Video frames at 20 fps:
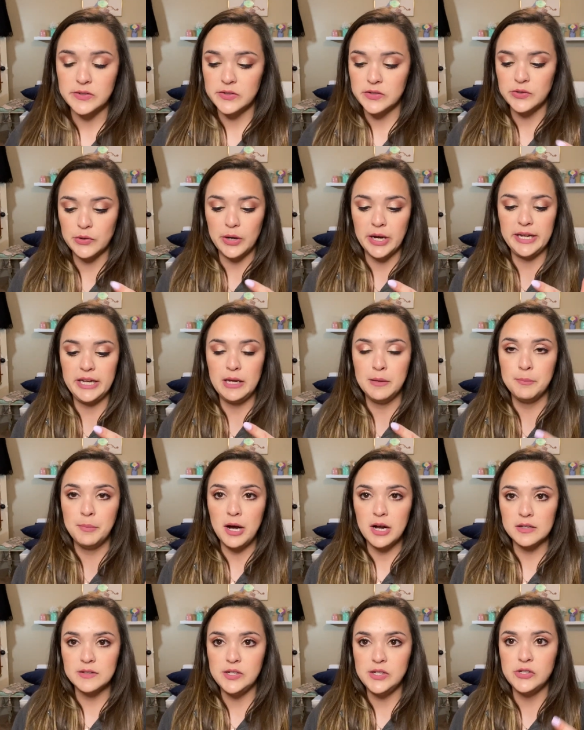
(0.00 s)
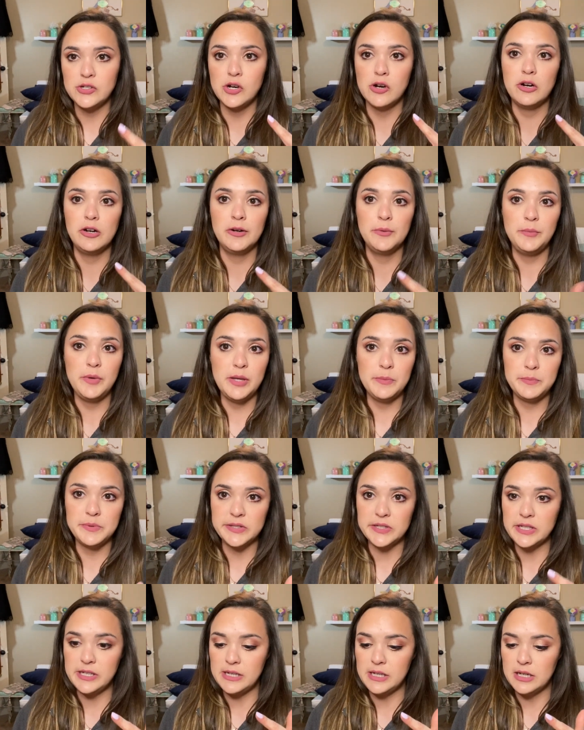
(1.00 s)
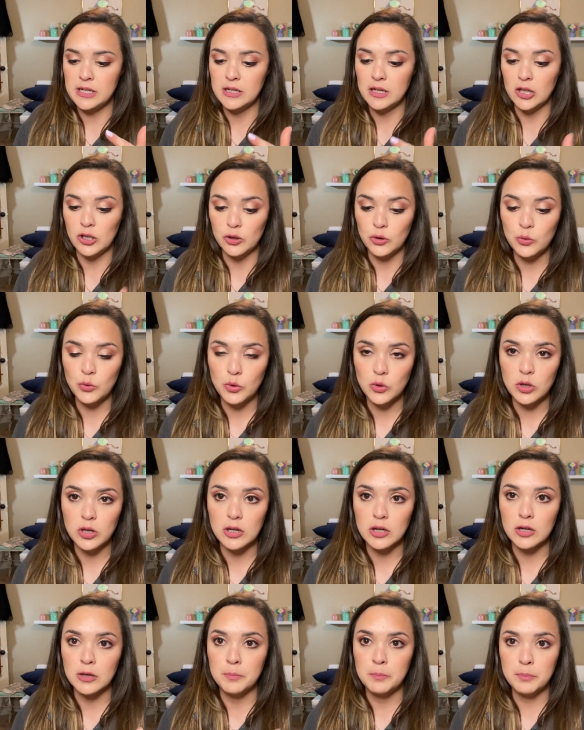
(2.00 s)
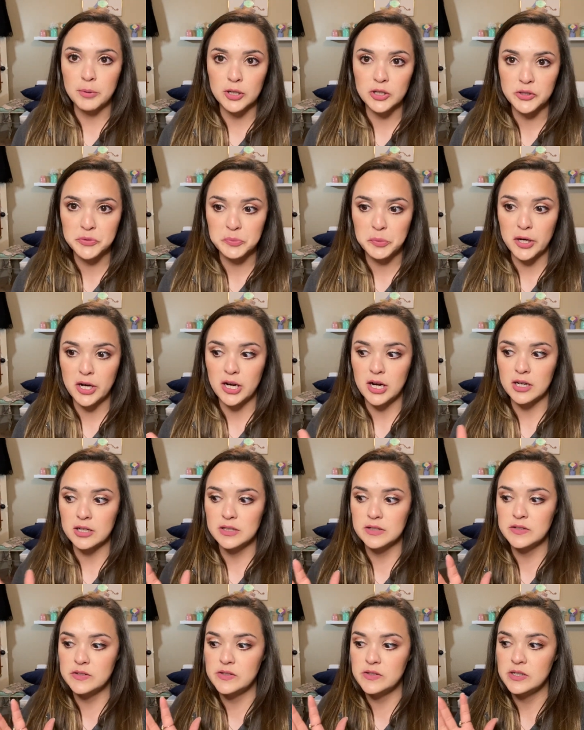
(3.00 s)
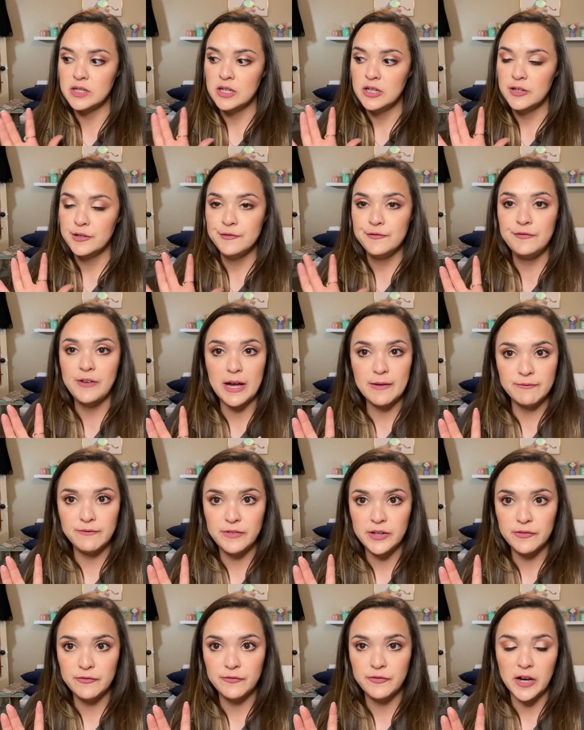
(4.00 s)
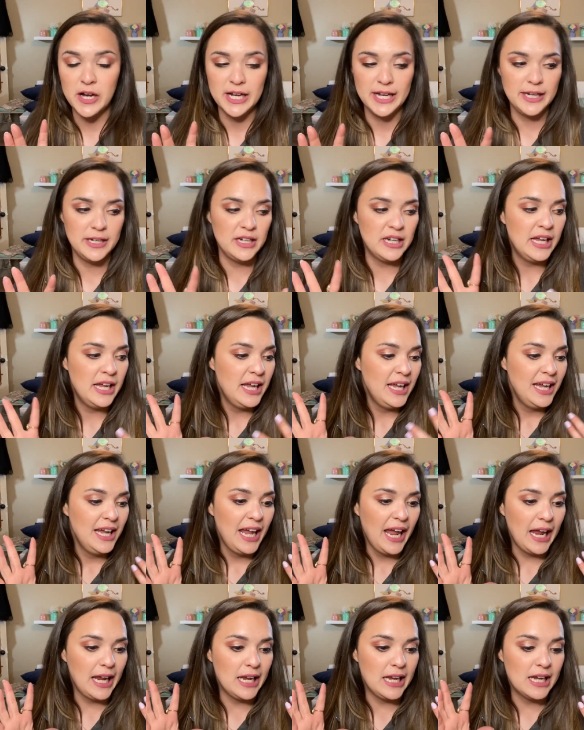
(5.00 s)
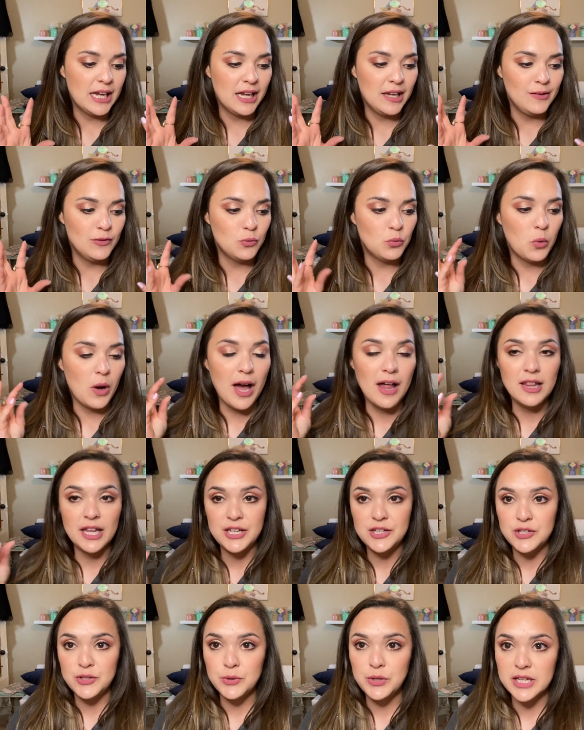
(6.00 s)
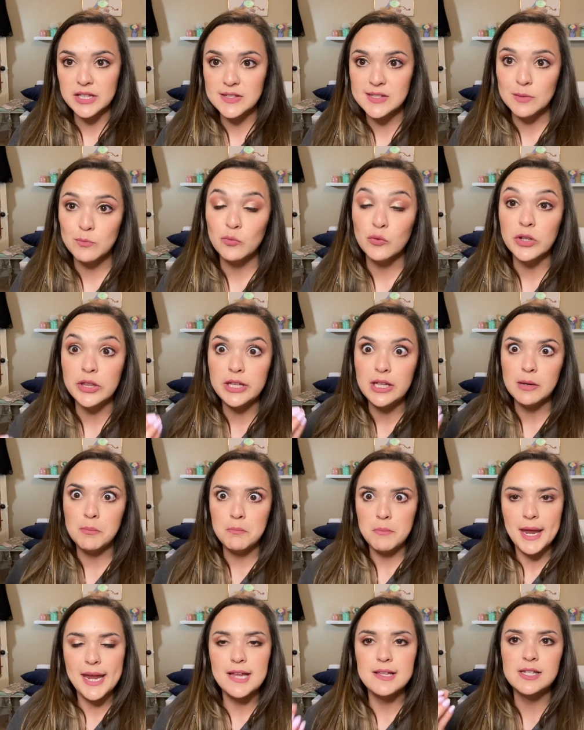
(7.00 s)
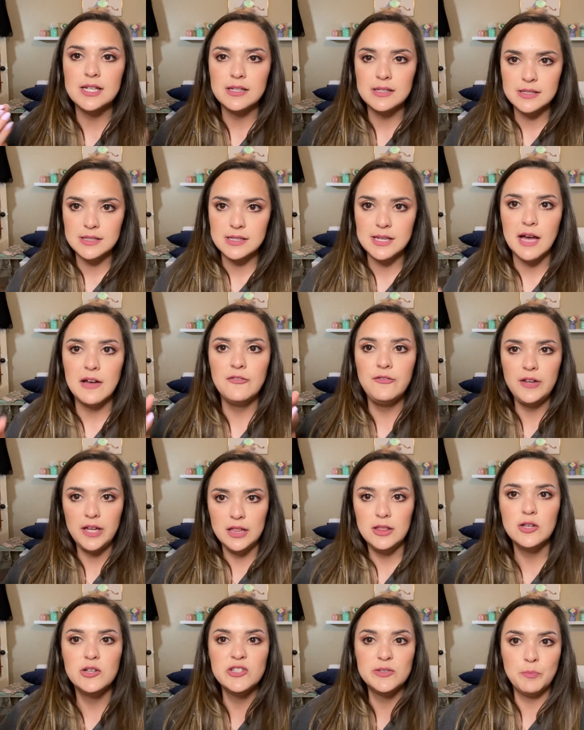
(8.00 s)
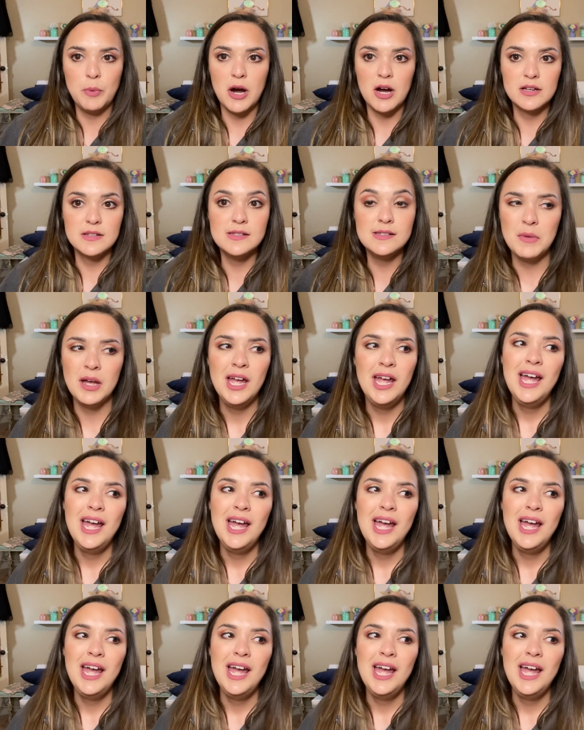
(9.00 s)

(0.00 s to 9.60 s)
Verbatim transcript: So I get BoxyCharm, Ipsy, Allure, Birchbox, FabFitFun, and while I do get some really amazing stuff in those boxes,